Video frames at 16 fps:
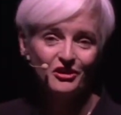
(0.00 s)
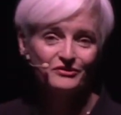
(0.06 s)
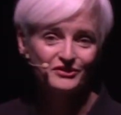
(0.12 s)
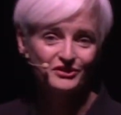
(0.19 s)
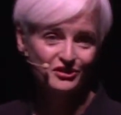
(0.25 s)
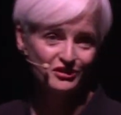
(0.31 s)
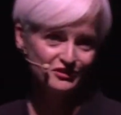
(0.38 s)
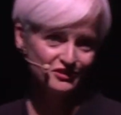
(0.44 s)
of
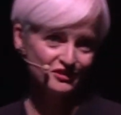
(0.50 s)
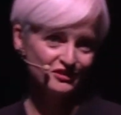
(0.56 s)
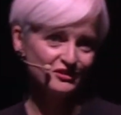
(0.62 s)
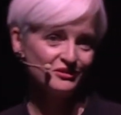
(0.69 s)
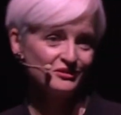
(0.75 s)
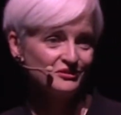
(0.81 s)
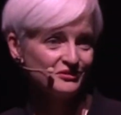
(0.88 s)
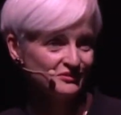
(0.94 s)
the Concert
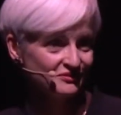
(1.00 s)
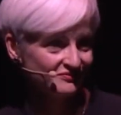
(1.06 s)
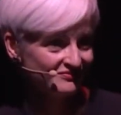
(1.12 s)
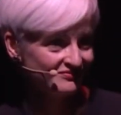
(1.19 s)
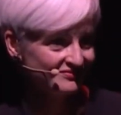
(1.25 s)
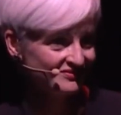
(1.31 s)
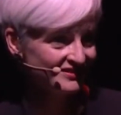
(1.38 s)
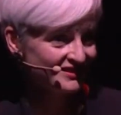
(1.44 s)
Hall,
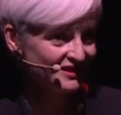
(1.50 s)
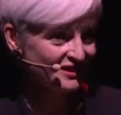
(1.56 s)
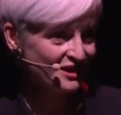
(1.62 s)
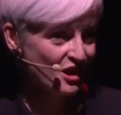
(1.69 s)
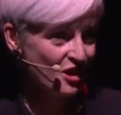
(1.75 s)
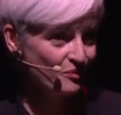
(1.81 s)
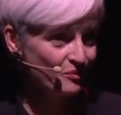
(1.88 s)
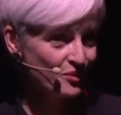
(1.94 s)

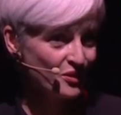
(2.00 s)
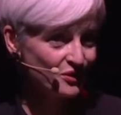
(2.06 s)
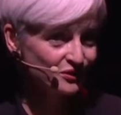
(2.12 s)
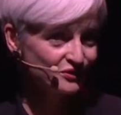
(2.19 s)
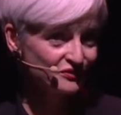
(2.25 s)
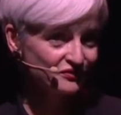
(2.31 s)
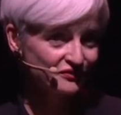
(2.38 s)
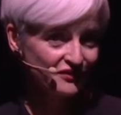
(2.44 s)
a
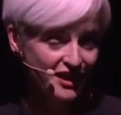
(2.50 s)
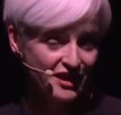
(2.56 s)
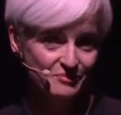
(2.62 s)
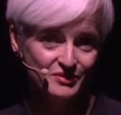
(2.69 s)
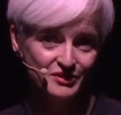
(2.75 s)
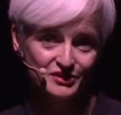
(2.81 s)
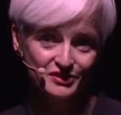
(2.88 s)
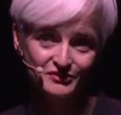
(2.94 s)

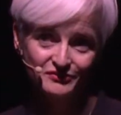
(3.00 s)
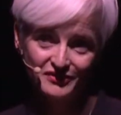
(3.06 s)
world-famous